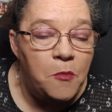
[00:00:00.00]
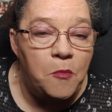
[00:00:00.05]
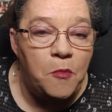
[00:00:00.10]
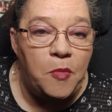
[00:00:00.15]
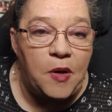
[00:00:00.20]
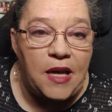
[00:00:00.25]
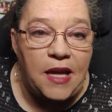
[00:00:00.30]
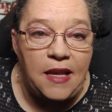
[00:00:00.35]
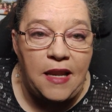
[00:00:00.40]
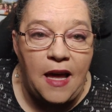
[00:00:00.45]

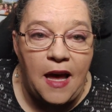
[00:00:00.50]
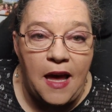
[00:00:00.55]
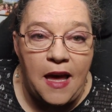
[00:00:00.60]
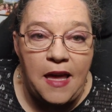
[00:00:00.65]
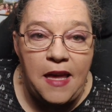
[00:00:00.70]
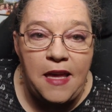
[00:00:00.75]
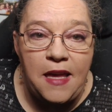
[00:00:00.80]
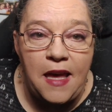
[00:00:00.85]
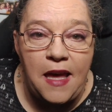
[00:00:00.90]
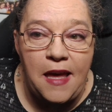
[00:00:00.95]
but
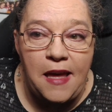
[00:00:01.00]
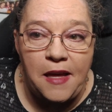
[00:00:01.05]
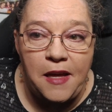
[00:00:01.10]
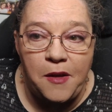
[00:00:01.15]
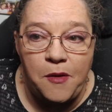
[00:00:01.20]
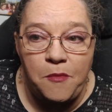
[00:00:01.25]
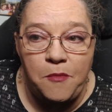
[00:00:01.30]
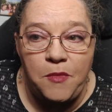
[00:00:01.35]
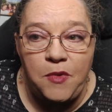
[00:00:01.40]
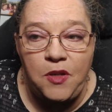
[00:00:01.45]
I
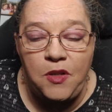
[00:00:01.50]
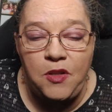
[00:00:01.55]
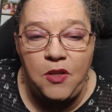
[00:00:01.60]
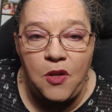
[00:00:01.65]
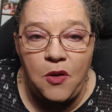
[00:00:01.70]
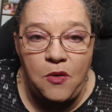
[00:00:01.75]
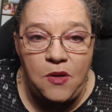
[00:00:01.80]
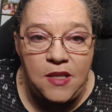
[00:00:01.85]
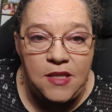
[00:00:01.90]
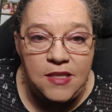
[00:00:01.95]
am
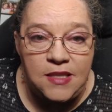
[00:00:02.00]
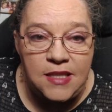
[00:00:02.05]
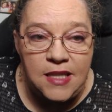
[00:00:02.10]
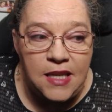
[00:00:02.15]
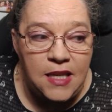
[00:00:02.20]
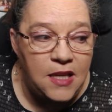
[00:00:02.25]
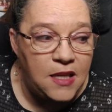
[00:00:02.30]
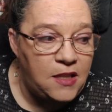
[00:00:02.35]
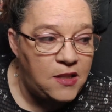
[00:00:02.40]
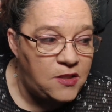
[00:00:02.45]

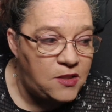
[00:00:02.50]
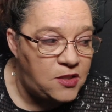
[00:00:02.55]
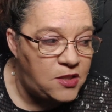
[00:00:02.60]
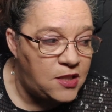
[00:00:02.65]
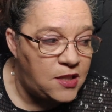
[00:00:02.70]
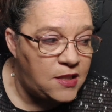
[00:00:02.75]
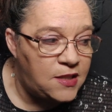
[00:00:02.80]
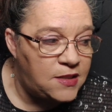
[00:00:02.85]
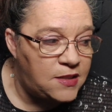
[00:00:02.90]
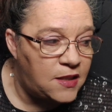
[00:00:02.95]
noticing
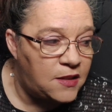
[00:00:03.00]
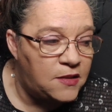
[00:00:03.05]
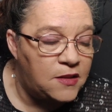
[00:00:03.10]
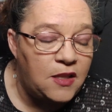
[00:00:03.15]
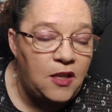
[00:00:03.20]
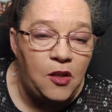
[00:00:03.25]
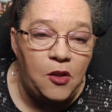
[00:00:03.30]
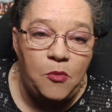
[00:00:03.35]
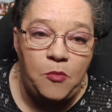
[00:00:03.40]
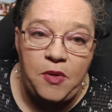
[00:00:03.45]
just a
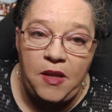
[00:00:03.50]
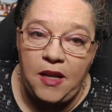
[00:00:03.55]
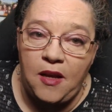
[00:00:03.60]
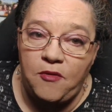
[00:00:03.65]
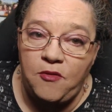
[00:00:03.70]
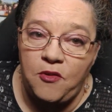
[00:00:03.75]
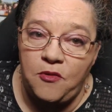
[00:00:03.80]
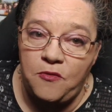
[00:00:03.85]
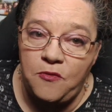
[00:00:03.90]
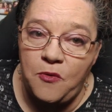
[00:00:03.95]
little bit
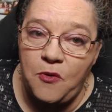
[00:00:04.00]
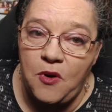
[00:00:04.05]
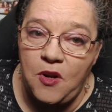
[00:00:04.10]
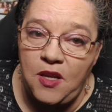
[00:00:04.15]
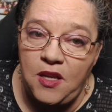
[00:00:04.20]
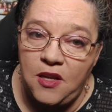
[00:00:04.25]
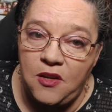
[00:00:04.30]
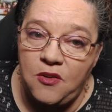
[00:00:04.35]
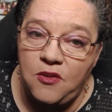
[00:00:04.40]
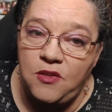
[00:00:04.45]
after 4
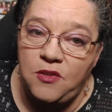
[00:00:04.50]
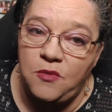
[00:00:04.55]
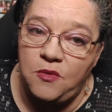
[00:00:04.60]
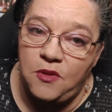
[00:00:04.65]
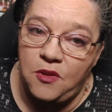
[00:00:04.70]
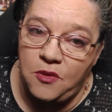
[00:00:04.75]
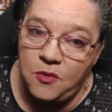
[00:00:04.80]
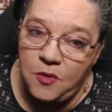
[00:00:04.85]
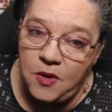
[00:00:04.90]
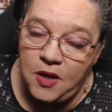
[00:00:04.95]
years
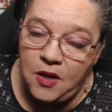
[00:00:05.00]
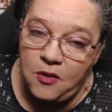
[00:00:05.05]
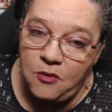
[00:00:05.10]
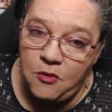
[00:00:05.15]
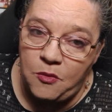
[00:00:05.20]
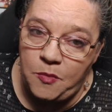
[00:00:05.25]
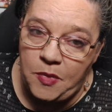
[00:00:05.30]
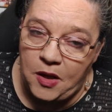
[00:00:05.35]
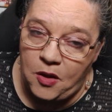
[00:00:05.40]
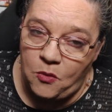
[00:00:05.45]
with the
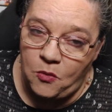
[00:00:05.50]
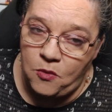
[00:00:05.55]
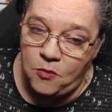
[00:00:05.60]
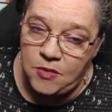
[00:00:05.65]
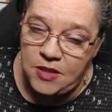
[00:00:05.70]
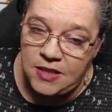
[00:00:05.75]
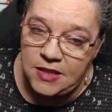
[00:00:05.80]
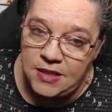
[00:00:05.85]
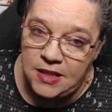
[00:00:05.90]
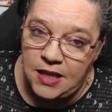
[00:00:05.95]
300-pound
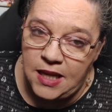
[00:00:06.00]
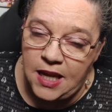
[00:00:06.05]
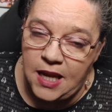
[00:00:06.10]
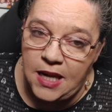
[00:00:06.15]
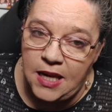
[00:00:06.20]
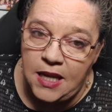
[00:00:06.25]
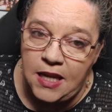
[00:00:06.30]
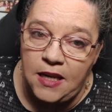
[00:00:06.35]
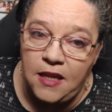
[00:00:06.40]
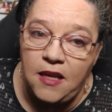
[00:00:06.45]
woman sitting
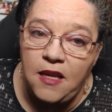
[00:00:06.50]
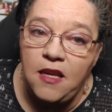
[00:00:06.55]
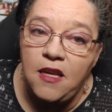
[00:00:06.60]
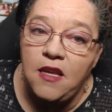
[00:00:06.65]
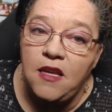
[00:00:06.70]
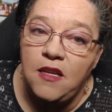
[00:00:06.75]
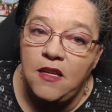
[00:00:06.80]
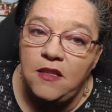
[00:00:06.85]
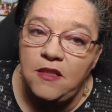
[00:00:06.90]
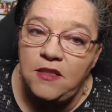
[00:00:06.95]
in it,
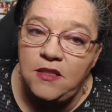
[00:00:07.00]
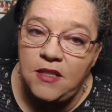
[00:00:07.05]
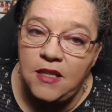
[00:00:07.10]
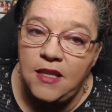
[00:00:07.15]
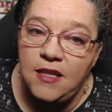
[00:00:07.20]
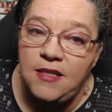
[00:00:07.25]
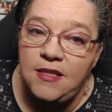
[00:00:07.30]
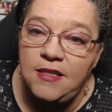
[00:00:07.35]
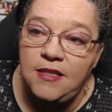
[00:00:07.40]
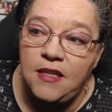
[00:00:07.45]

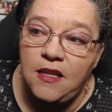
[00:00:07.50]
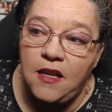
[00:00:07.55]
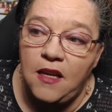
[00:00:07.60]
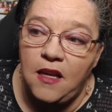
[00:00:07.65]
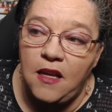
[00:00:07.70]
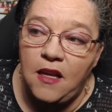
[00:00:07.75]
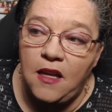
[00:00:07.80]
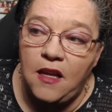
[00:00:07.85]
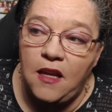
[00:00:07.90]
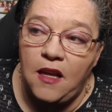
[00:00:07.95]
just
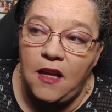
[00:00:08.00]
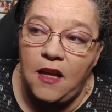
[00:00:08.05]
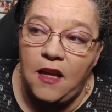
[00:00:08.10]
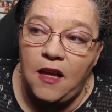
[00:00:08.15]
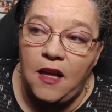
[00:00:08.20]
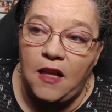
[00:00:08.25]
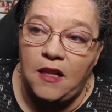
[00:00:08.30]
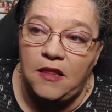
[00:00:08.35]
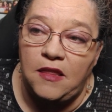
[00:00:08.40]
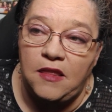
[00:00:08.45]

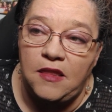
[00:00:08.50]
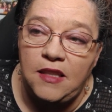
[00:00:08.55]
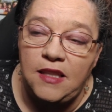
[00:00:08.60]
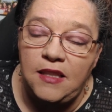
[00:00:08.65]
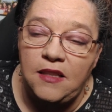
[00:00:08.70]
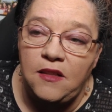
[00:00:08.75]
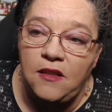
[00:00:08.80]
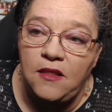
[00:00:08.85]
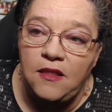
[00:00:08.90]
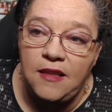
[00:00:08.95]
a
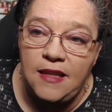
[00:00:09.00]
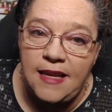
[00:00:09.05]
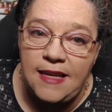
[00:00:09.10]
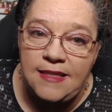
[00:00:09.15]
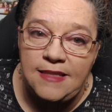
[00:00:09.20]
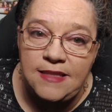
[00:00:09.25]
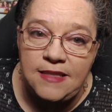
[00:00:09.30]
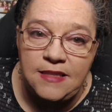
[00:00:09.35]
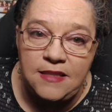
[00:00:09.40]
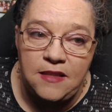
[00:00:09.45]
little
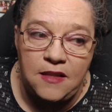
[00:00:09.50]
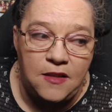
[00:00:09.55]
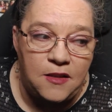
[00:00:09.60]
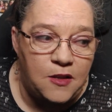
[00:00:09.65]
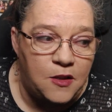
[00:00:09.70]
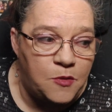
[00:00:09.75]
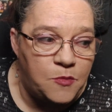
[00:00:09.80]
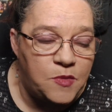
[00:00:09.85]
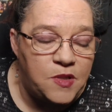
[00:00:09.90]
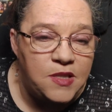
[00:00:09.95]
less
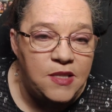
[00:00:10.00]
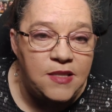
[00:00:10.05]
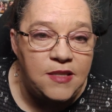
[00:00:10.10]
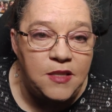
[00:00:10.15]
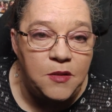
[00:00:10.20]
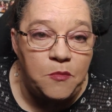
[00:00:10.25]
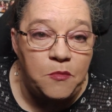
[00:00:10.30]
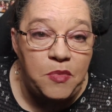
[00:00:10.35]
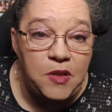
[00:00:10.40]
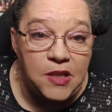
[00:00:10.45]

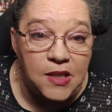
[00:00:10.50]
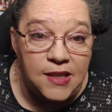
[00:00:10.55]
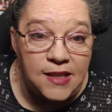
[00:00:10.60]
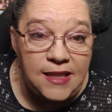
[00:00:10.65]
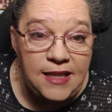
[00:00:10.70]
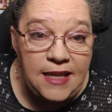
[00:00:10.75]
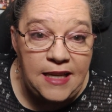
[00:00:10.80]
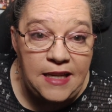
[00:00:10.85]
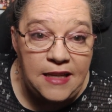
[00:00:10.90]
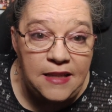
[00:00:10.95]

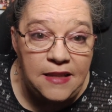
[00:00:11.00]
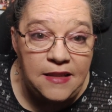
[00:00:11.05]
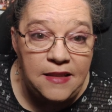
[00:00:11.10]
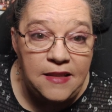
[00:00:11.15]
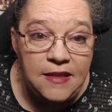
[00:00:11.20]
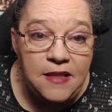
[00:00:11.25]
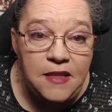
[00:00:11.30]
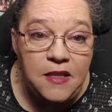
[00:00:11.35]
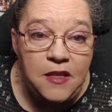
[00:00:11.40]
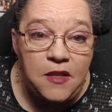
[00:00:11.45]
stability.
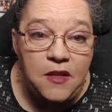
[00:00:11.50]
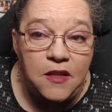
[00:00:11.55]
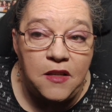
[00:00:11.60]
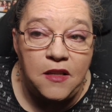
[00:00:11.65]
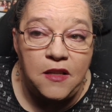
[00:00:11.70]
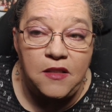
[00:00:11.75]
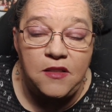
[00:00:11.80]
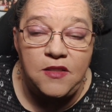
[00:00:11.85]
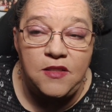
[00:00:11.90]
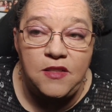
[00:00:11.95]

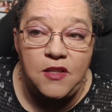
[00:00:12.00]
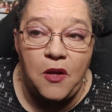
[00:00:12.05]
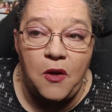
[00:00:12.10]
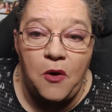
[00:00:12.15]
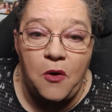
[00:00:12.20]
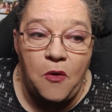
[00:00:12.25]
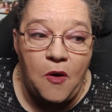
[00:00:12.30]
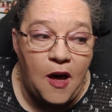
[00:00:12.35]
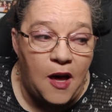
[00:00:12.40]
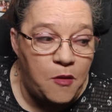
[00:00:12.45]

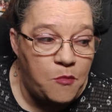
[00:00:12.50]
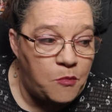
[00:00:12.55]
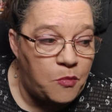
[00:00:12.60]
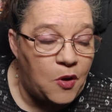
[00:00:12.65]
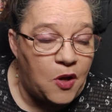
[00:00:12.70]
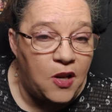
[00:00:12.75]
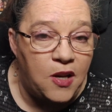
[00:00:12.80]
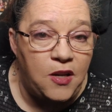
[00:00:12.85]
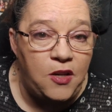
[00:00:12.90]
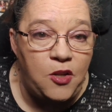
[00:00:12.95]
So I
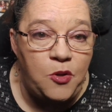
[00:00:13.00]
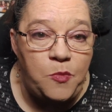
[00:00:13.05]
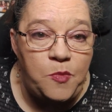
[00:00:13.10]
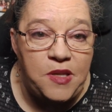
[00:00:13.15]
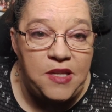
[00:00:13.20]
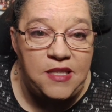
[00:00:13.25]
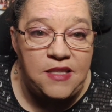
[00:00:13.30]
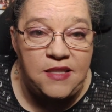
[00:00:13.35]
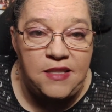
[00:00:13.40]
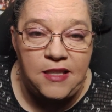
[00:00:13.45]
bought a new
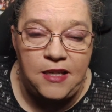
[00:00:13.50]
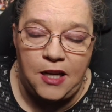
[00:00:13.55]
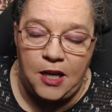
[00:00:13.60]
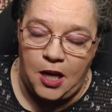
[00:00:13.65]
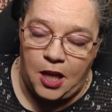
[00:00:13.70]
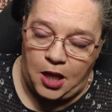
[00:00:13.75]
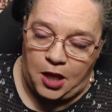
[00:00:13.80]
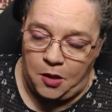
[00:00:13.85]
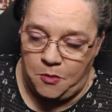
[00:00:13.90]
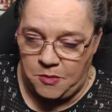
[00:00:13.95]
piston, and
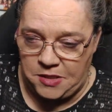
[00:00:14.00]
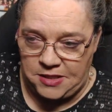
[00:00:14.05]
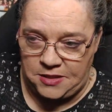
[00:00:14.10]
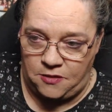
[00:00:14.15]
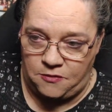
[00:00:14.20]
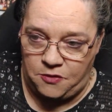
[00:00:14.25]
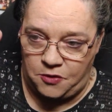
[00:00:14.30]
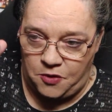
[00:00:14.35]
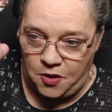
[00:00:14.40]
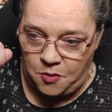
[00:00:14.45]
I got
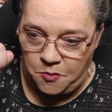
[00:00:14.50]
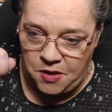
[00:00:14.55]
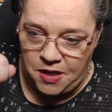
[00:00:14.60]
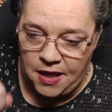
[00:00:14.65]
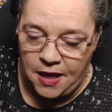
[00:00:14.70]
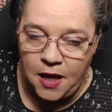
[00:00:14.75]
myself a great big